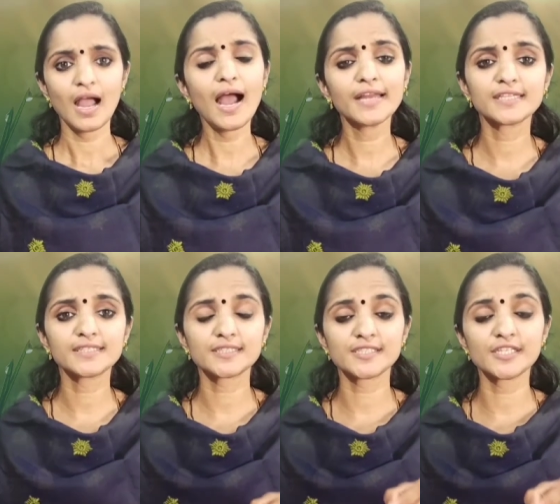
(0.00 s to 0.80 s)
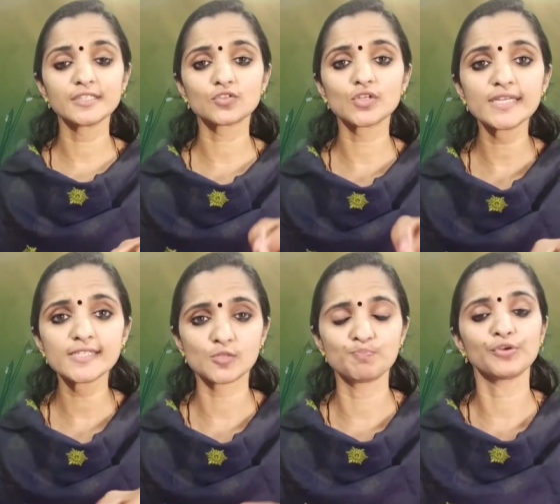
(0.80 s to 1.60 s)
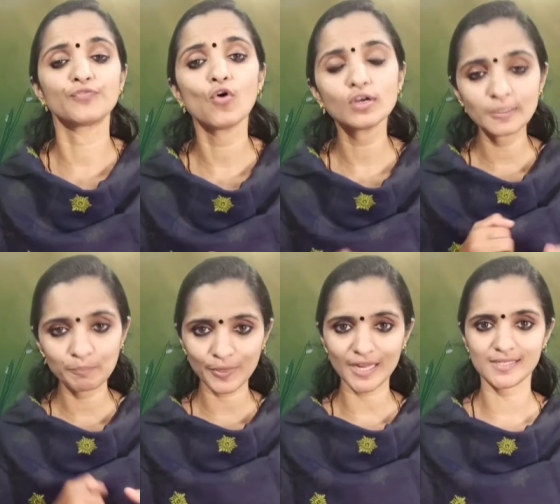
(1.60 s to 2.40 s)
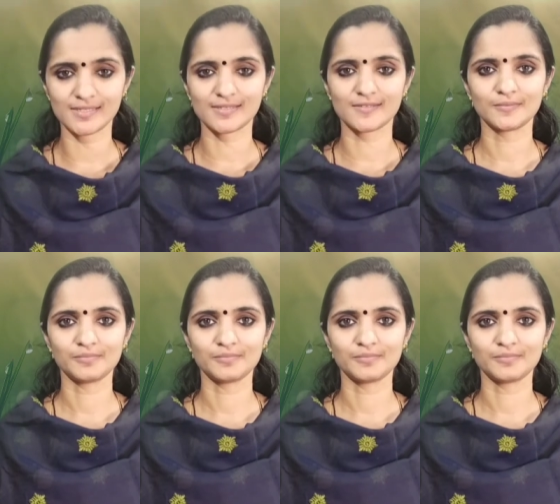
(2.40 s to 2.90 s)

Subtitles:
and she reached before the prince.